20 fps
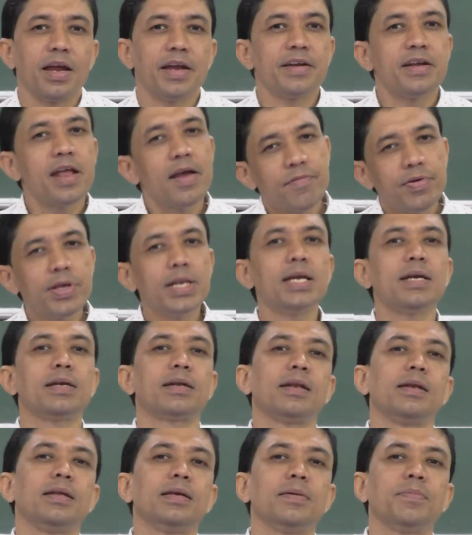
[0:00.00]

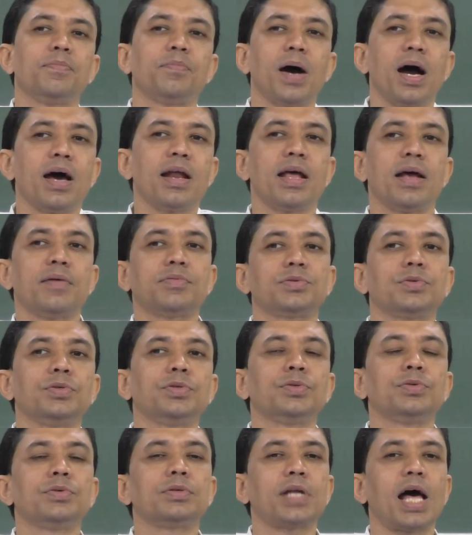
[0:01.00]
Definitely, perhaps we
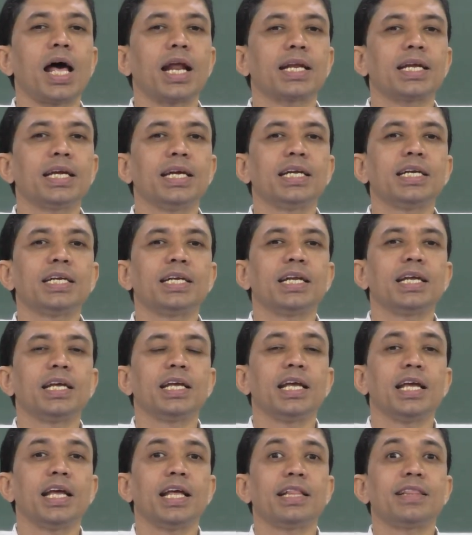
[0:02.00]
should target
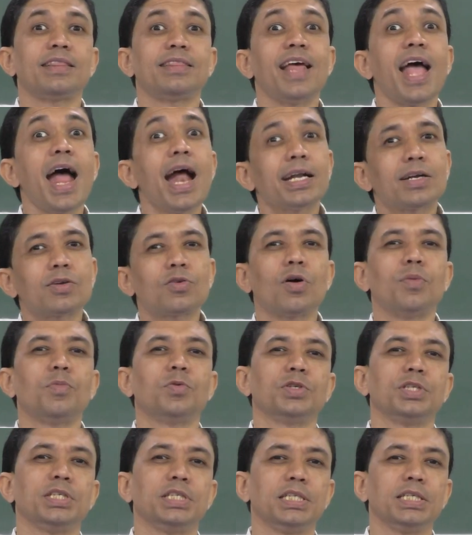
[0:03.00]
that
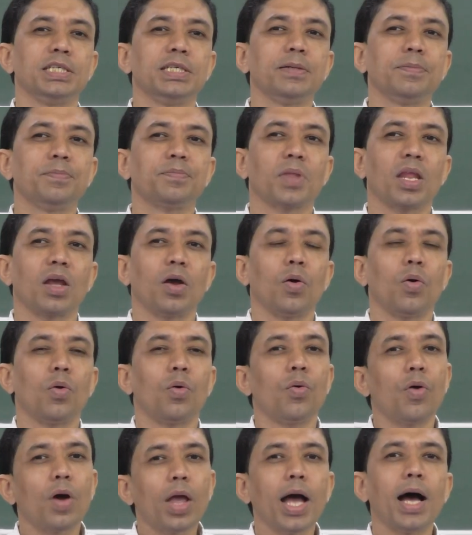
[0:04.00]
commodity
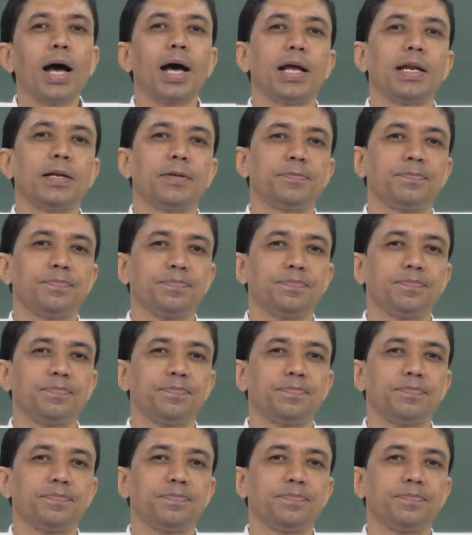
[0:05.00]
where